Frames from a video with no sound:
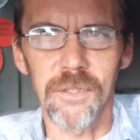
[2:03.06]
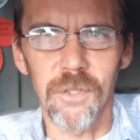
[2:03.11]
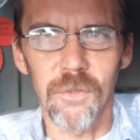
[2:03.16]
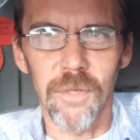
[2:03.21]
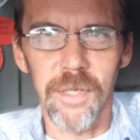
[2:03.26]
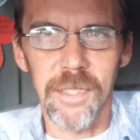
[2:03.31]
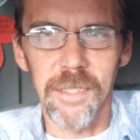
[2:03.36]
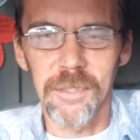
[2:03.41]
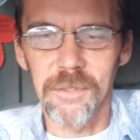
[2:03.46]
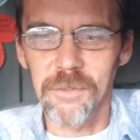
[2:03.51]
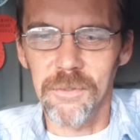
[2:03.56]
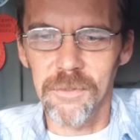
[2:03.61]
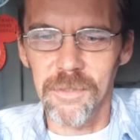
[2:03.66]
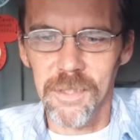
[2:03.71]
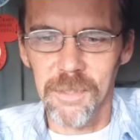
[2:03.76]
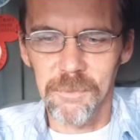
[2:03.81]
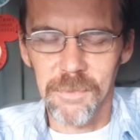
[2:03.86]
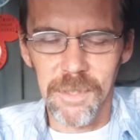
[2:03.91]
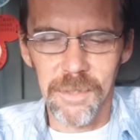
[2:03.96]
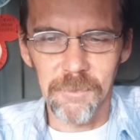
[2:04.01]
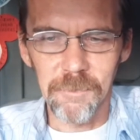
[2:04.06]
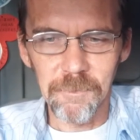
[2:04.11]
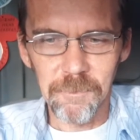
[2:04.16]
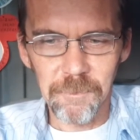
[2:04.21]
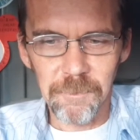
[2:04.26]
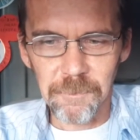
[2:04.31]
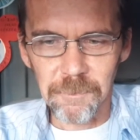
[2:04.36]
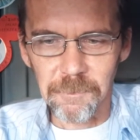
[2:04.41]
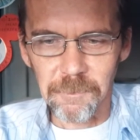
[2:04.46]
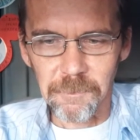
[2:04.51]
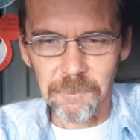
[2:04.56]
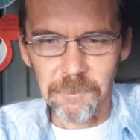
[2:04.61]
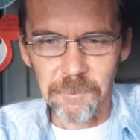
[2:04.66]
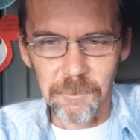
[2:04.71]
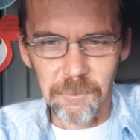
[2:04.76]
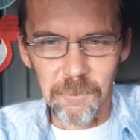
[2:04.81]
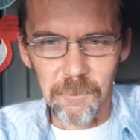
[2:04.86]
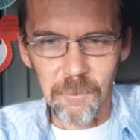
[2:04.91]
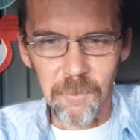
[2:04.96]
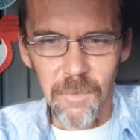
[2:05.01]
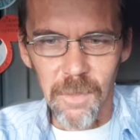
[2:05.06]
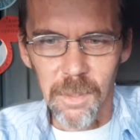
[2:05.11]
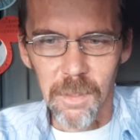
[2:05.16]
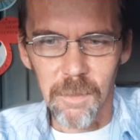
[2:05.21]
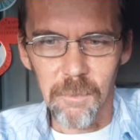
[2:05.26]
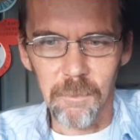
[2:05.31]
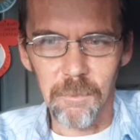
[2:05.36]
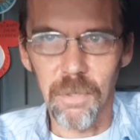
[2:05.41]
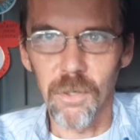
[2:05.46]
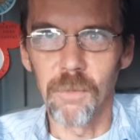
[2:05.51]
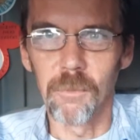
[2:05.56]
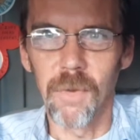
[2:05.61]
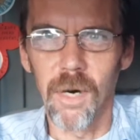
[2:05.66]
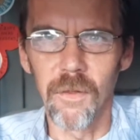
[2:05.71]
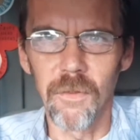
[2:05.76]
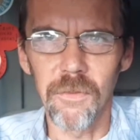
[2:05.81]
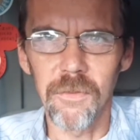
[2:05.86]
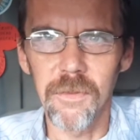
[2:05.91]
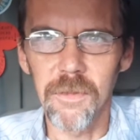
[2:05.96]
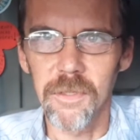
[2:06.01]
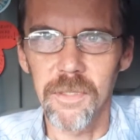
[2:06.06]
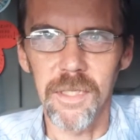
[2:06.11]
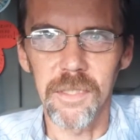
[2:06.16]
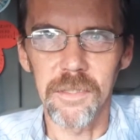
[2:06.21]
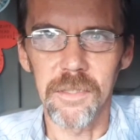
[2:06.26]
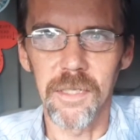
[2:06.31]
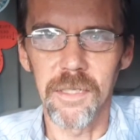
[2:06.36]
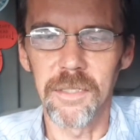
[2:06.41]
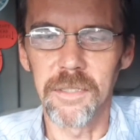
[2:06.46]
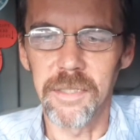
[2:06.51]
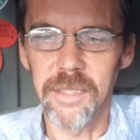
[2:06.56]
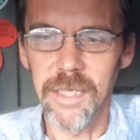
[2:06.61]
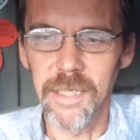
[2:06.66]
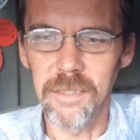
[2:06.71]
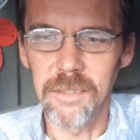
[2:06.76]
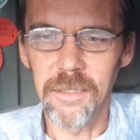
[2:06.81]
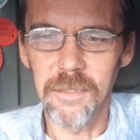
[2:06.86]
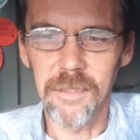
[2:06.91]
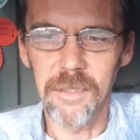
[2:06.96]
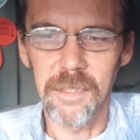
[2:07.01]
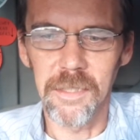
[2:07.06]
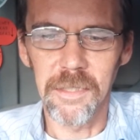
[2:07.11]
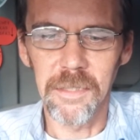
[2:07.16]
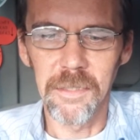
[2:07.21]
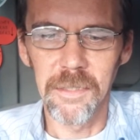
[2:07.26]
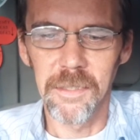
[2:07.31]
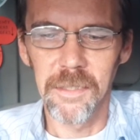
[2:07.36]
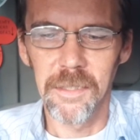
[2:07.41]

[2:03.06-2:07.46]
crickets or something per month. That's not a daily thing.